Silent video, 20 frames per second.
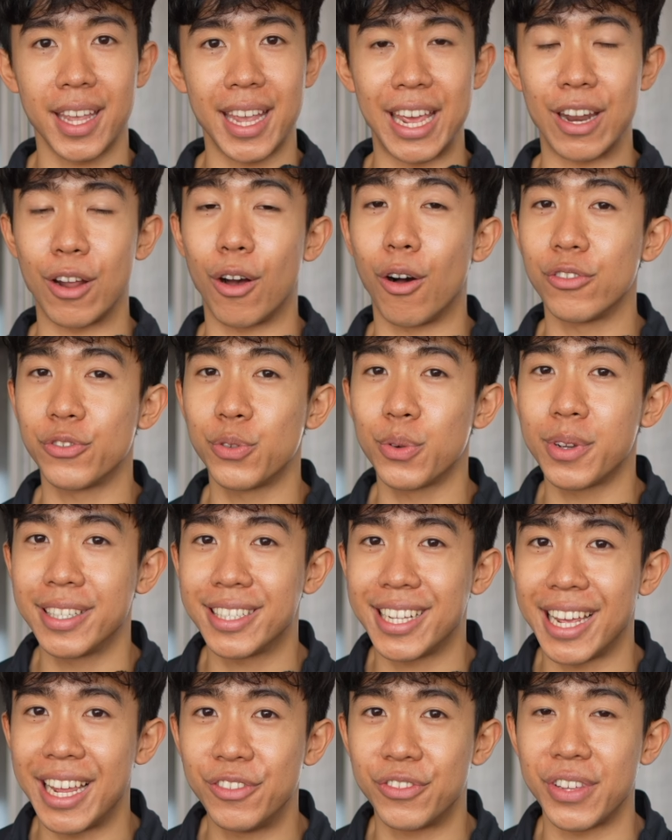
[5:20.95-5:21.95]
it also
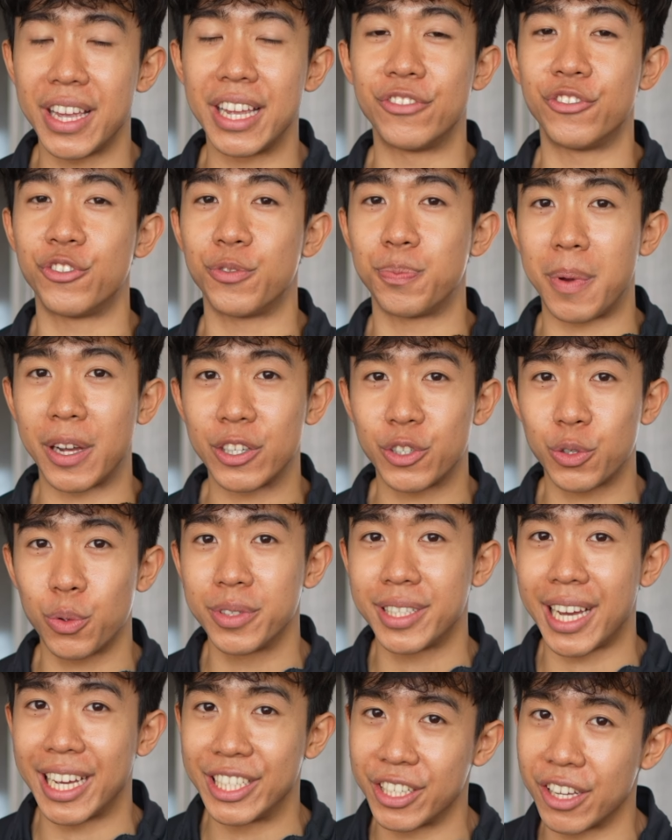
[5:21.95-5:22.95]
contains a
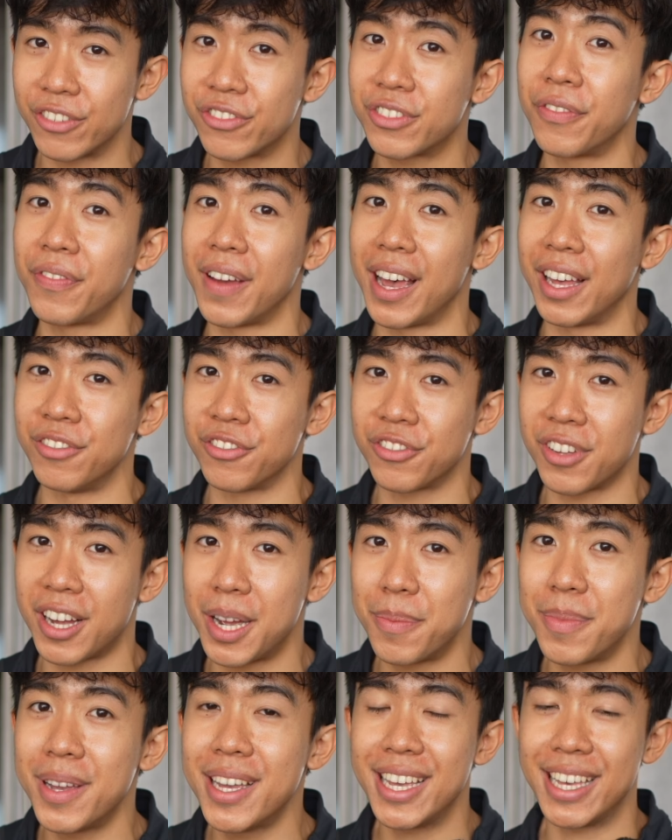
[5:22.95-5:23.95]
special digestive
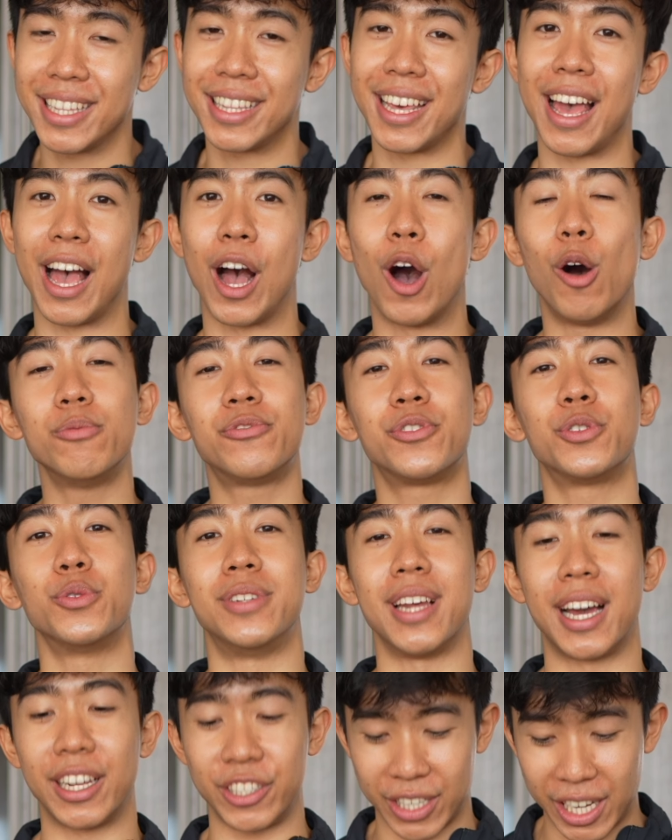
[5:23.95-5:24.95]
enzyme that helps you
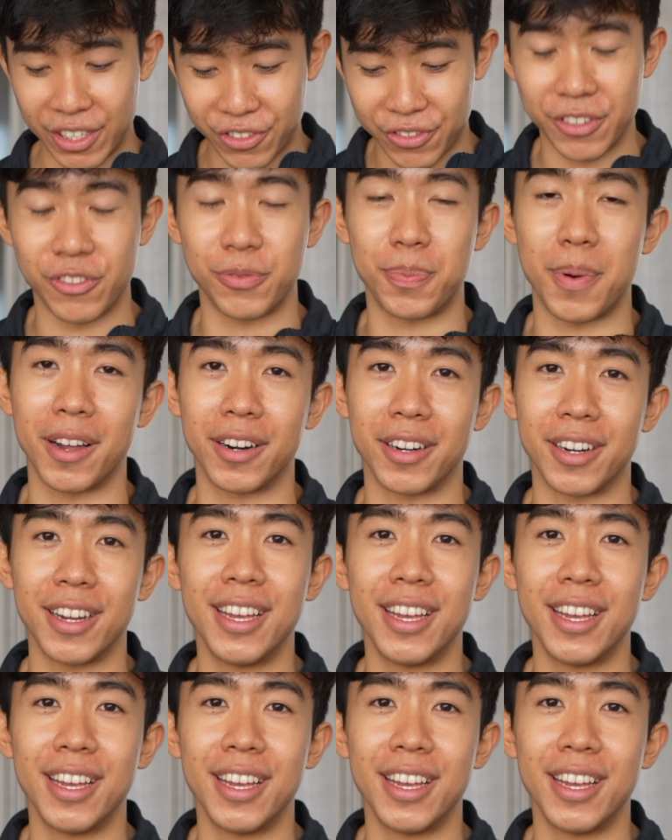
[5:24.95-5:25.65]
digest this better